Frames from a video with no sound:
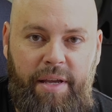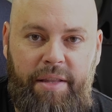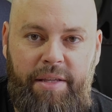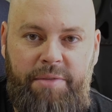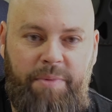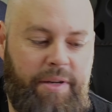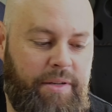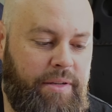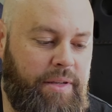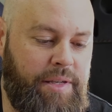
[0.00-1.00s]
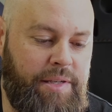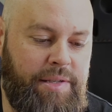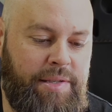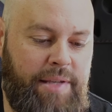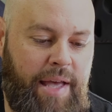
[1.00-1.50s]
Now this one
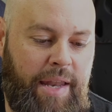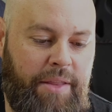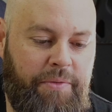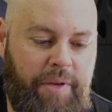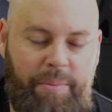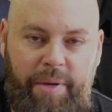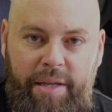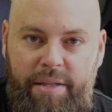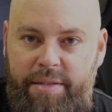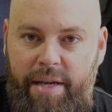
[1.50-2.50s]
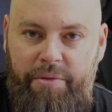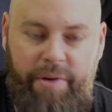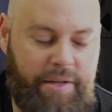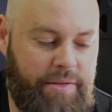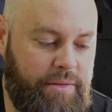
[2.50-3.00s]
is out of the VP that Dad
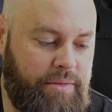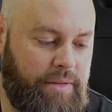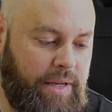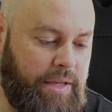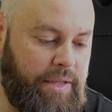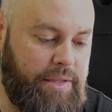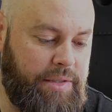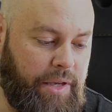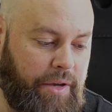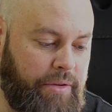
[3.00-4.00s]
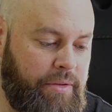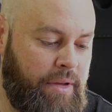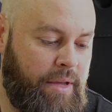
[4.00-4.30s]
wrecked years ago.